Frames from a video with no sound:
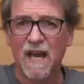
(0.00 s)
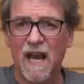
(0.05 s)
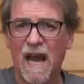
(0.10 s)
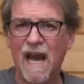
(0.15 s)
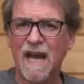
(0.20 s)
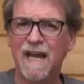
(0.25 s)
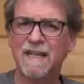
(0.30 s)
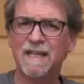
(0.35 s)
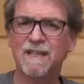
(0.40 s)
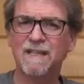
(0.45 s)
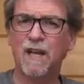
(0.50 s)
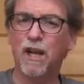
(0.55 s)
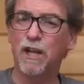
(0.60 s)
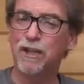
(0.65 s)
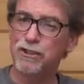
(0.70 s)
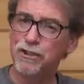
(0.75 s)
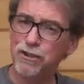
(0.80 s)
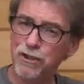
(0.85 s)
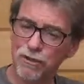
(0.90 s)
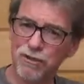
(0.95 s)
and
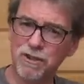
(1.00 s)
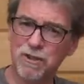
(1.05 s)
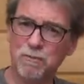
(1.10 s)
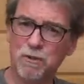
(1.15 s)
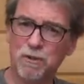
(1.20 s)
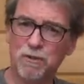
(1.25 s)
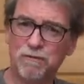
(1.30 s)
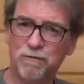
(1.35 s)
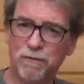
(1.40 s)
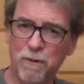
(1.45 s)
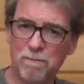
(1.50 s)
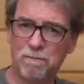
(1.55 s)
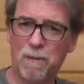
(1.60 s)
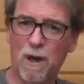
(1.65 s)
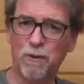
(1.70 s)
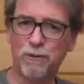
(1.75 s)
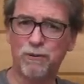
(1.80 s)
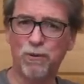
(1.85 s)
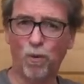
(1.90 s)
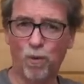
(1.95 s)
adjustable for
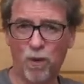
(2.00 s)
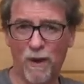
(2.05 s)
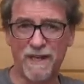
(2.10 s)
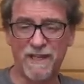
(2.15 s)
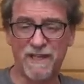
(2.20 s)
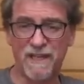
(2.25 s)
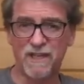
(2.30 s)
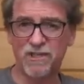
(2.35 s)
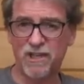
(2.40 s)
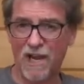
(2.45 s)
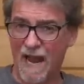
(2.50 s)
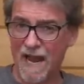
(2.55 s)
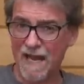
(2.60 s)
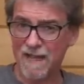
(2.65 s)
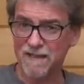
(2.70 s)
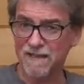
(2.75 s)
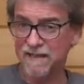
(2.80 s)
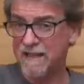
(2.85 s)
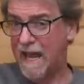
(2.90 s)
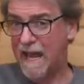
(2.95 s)
both windage
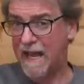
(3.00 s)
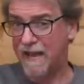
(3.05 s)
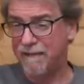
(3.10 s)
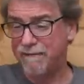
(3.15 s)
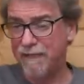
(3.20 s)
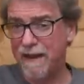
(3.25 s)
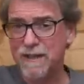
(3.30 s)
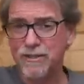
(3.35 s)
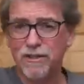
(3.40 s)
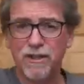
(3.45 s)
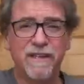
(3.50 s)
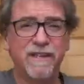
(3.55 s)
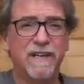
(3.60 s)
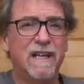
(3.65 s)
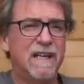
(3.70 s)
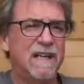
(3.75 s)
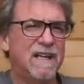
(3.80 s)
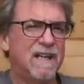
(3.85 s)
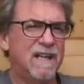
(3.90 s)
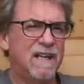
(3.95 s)
and elevation.
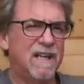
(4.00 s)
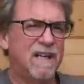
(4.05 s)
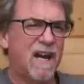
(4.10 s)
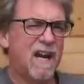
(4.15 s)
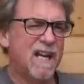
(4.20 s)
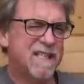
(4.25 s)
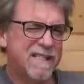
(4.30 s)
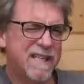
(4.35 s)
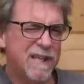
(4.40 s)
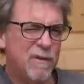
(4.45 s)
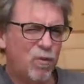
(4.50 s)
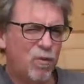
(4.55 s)
I say